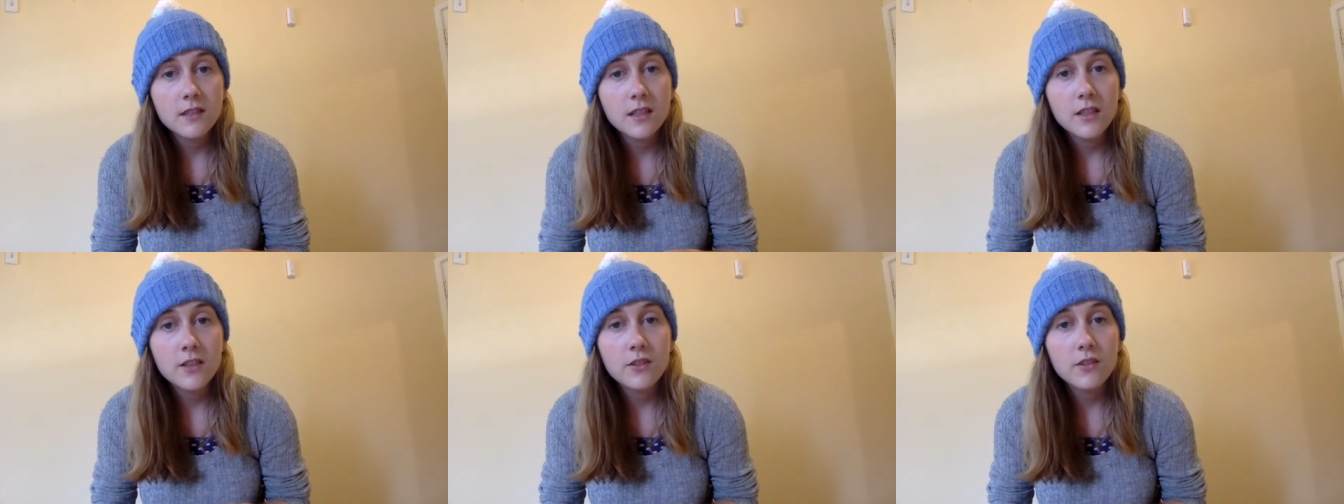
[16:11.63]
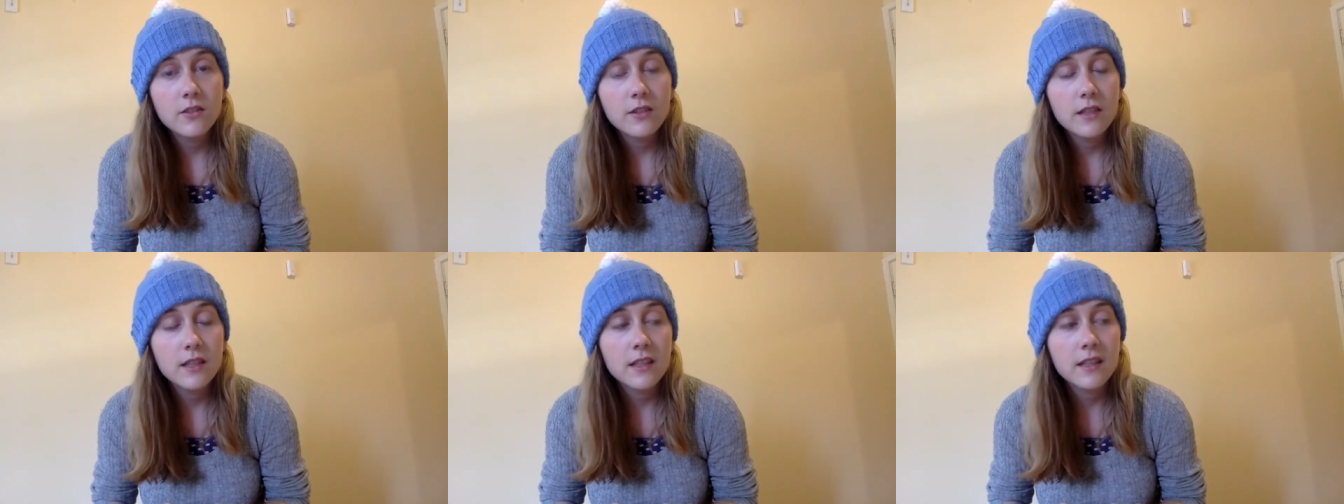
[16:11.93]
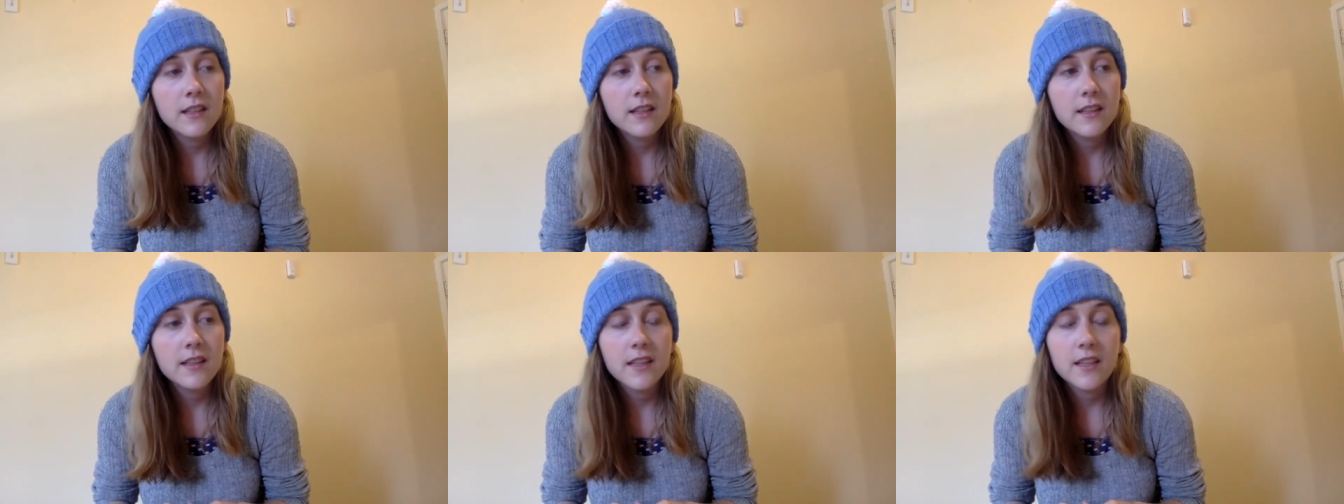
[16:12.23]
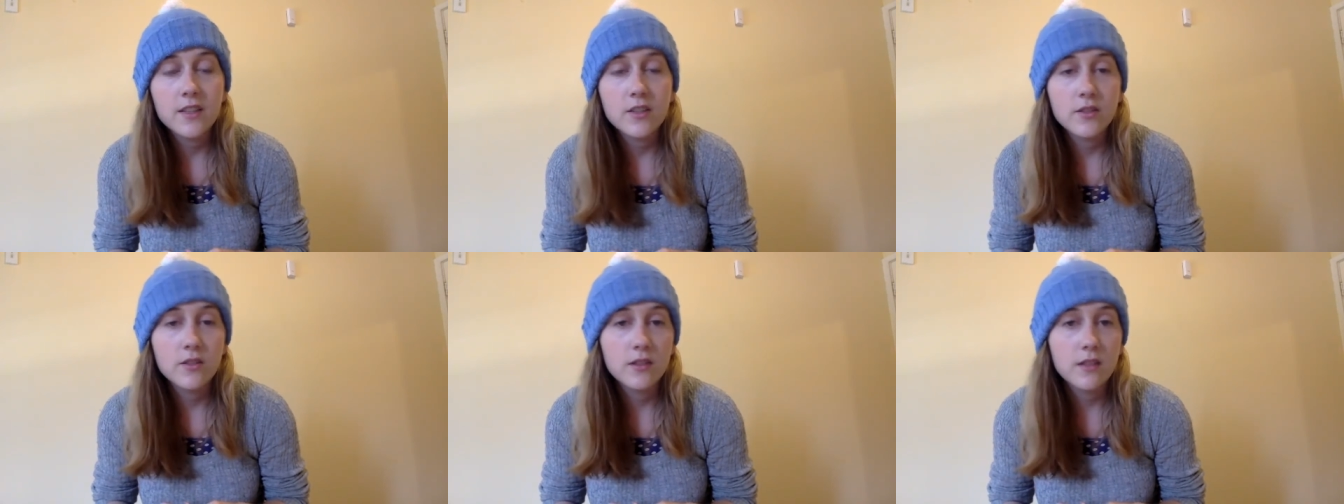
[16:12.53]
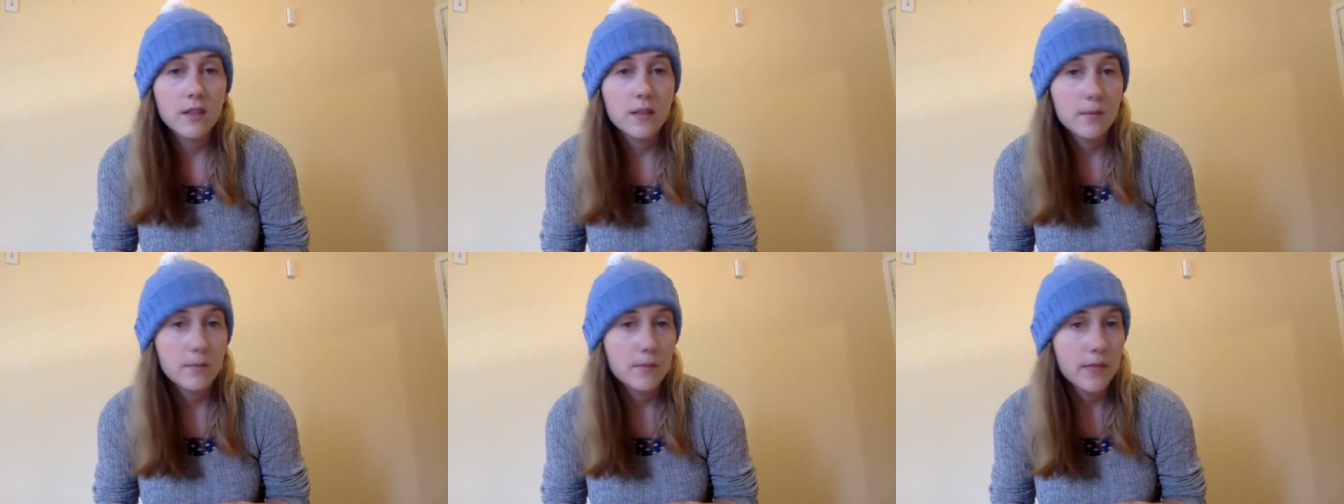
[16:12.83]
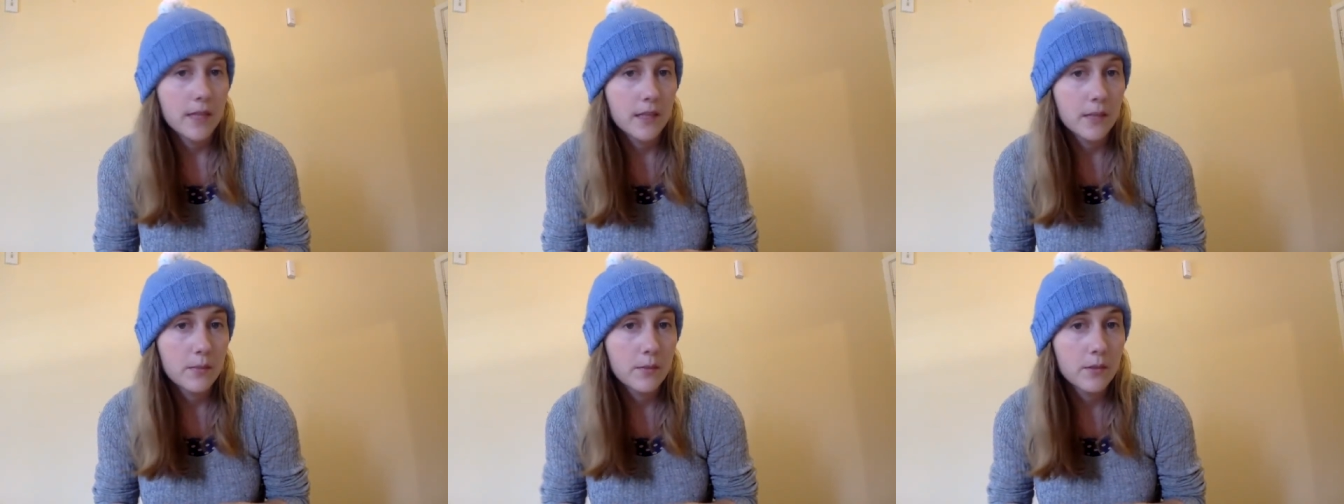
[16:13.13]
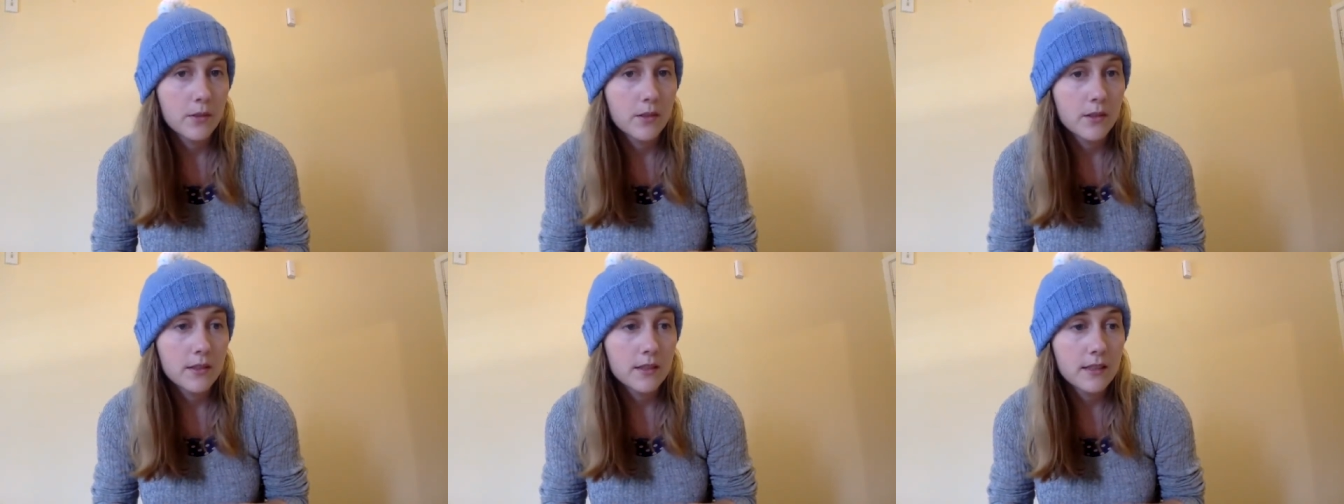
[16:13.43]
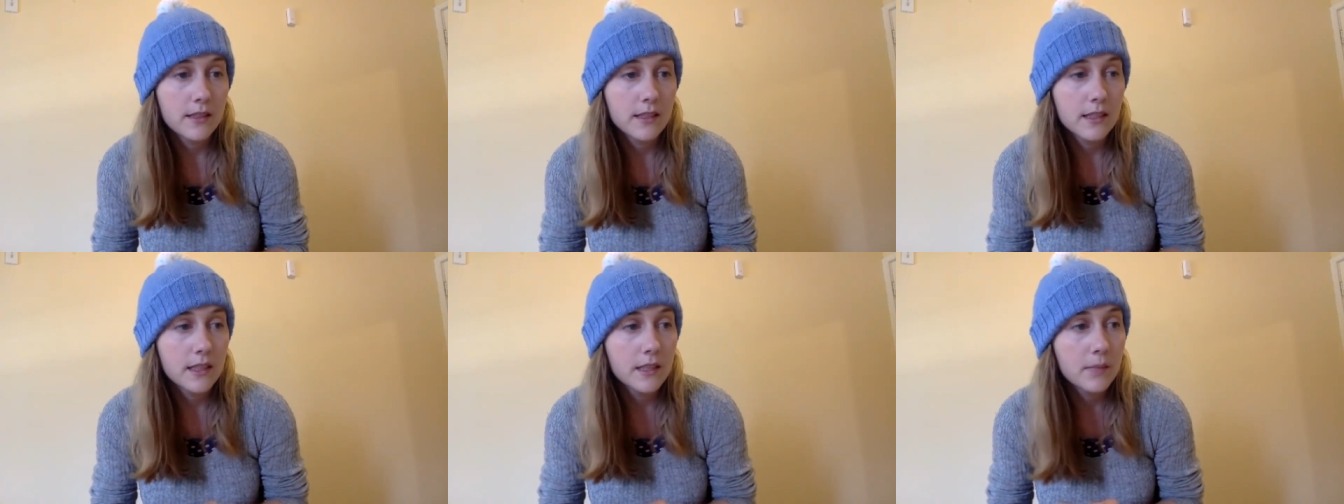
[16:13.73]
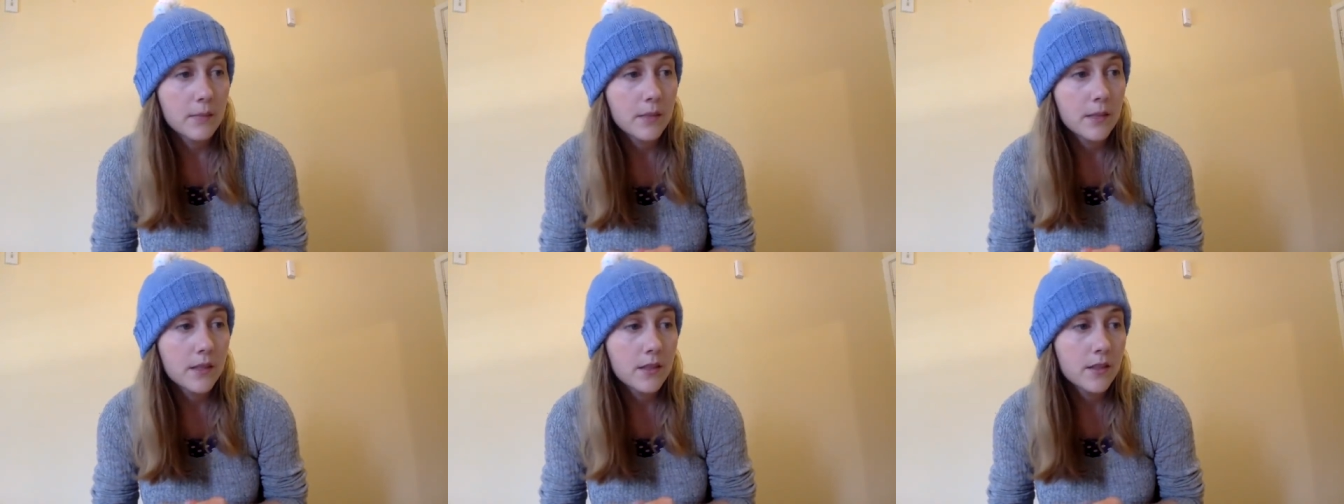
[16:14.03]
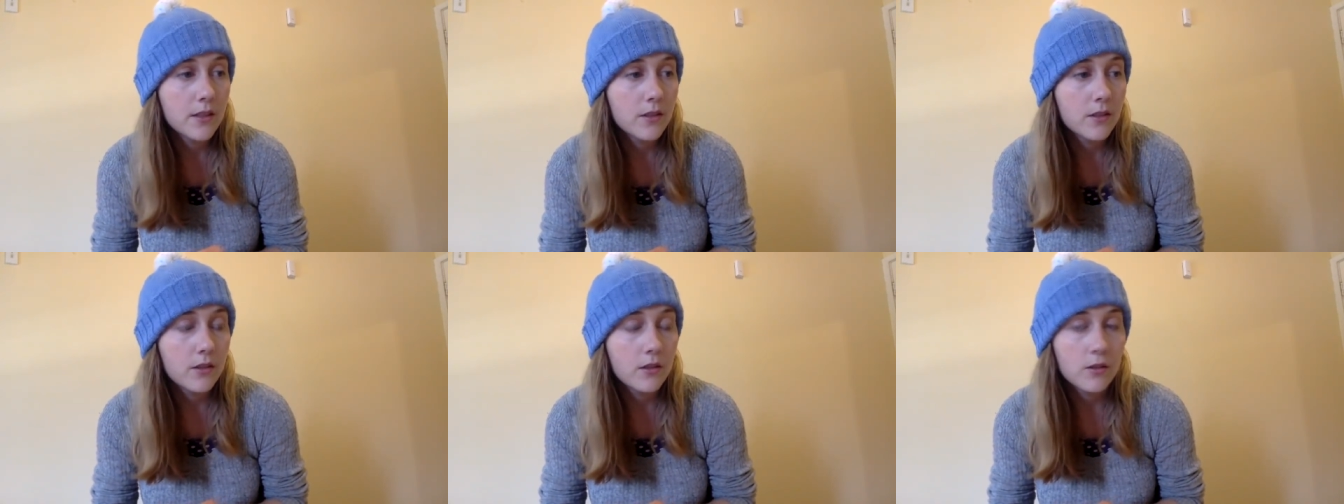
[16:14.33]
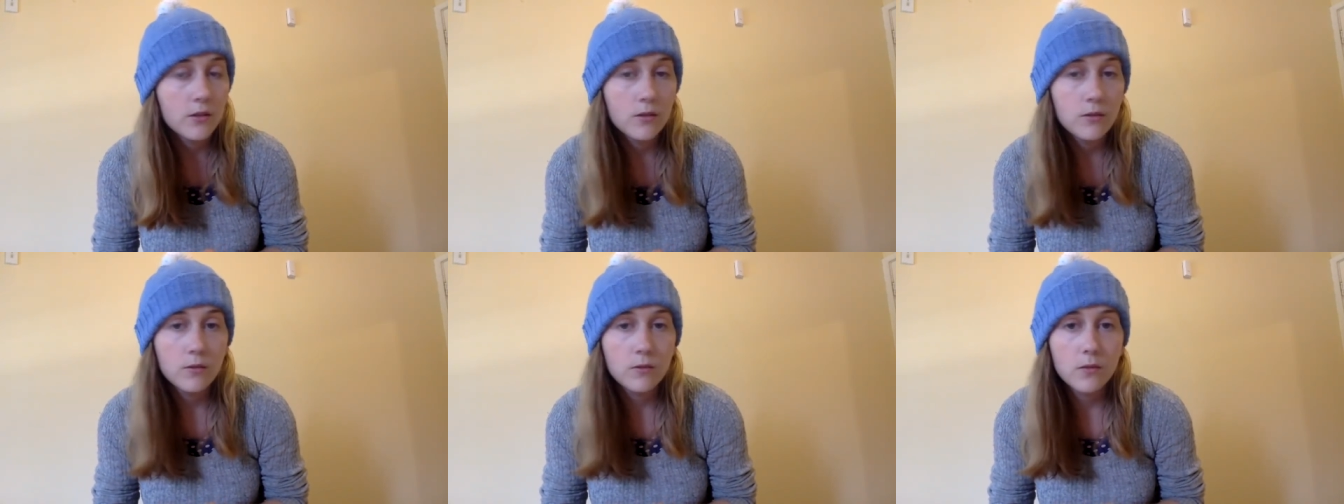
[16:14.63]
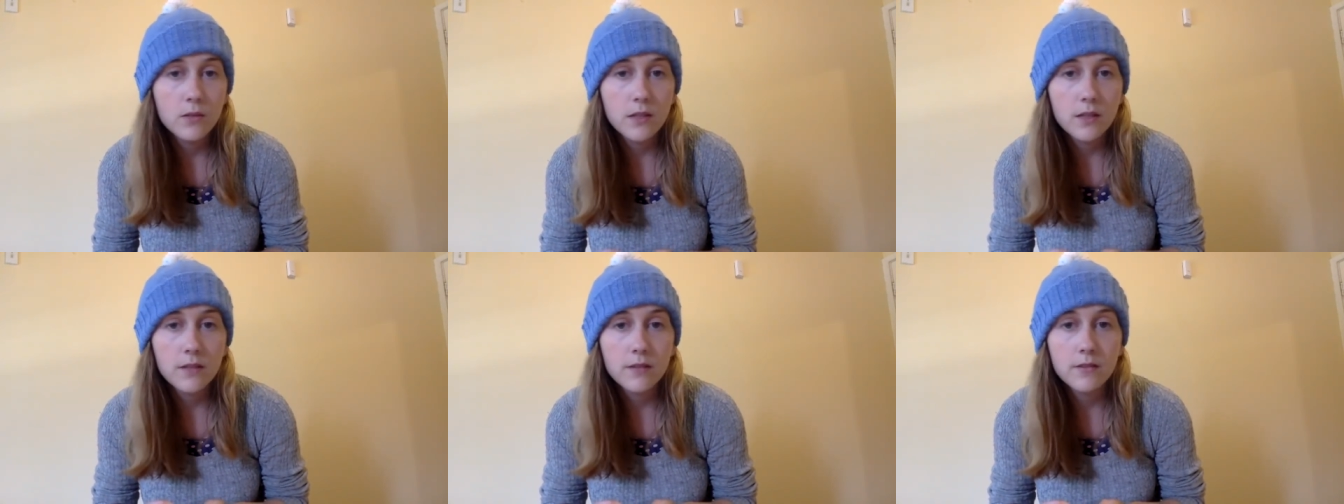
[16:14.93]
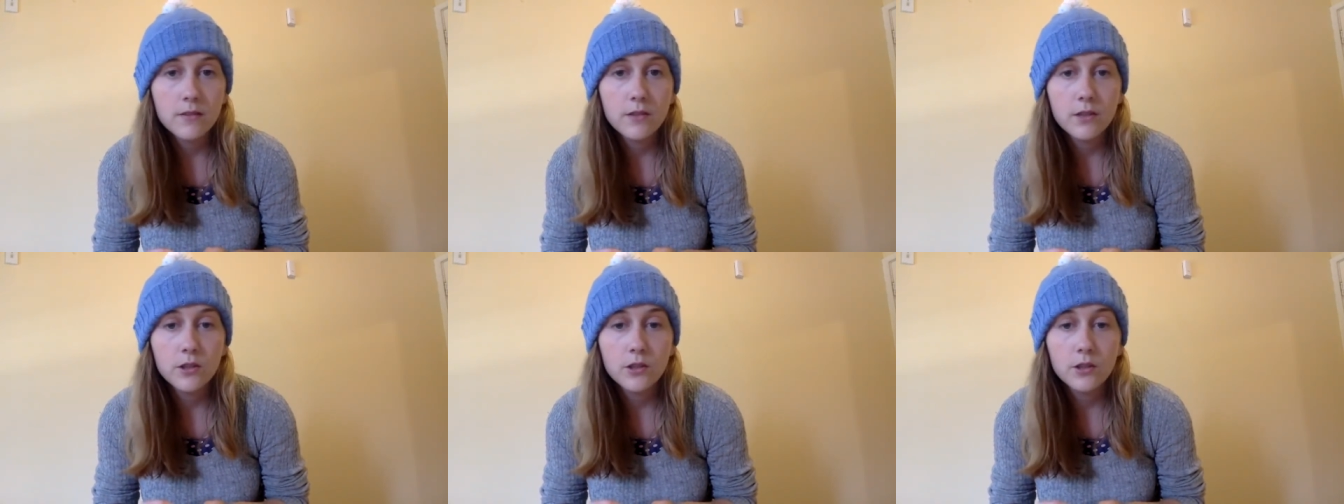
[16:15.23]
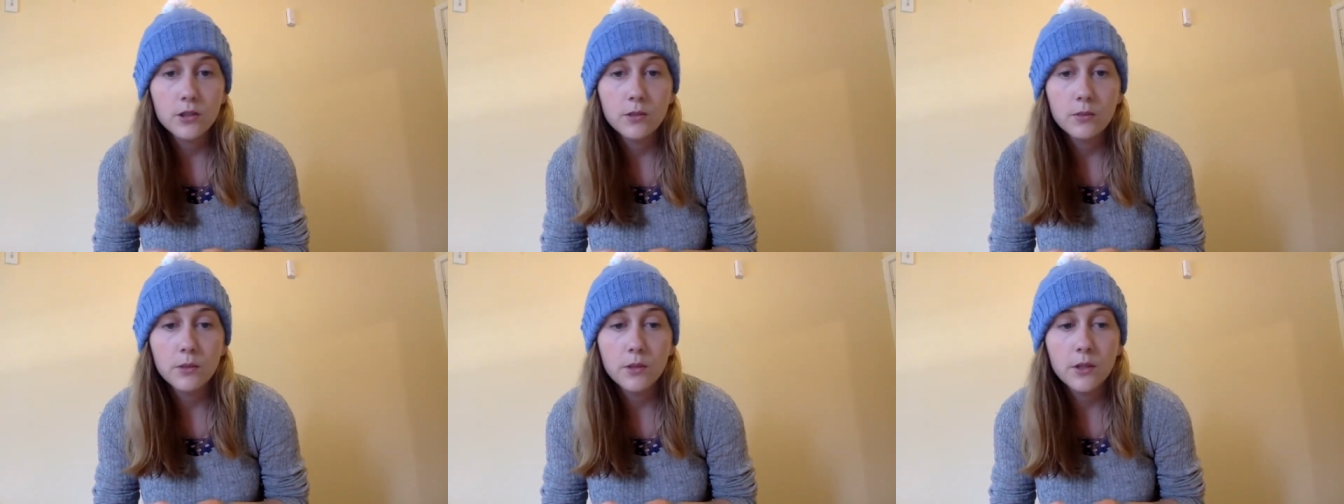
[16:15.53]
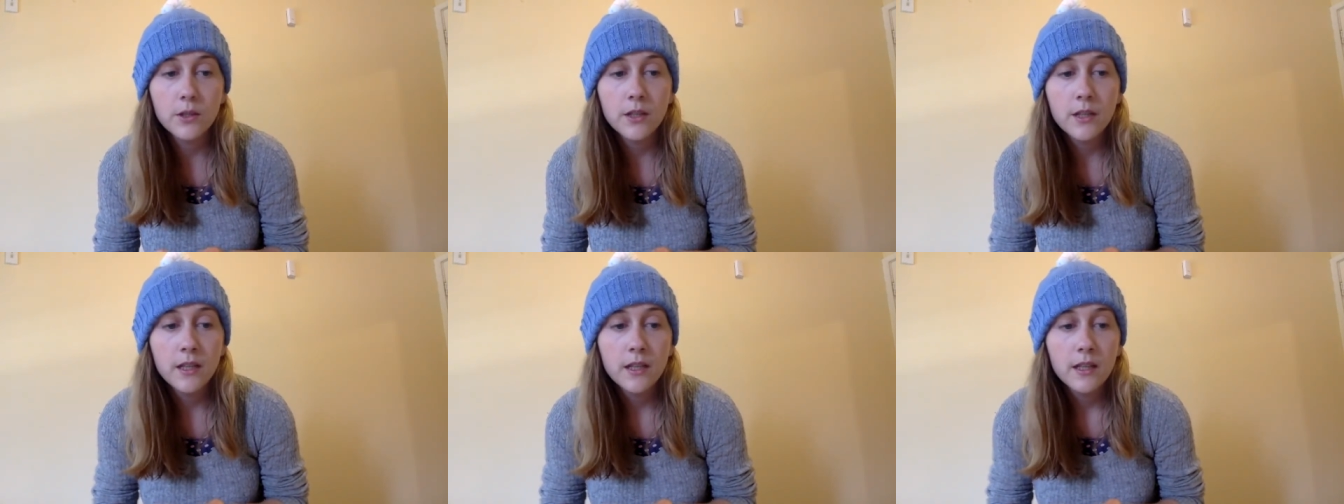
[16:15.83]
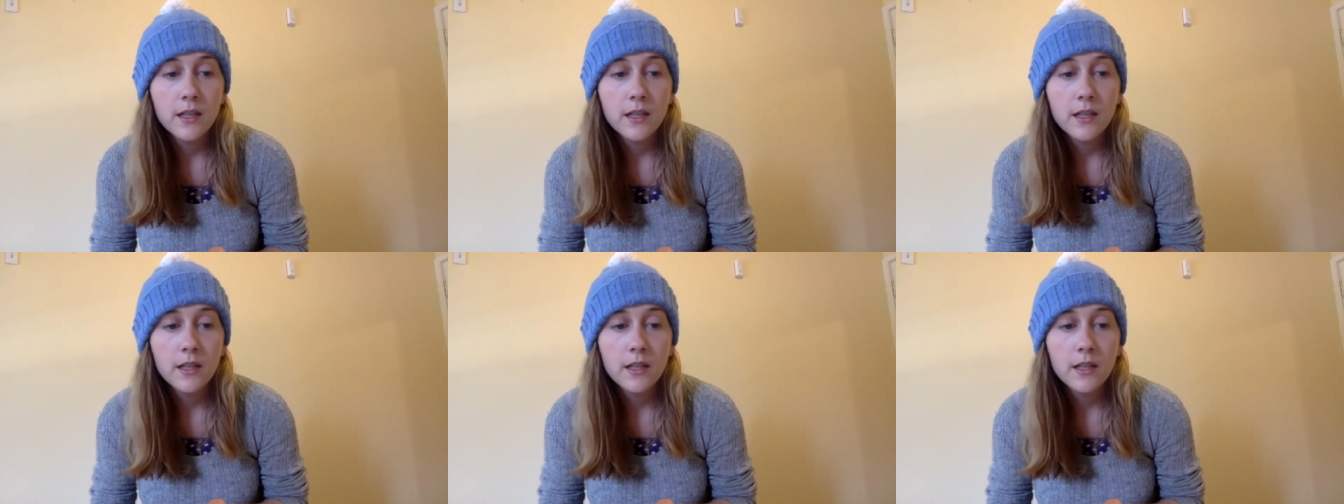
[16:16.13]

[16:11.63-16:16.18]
i don't think that that should come back personally but you know whatever floats your boat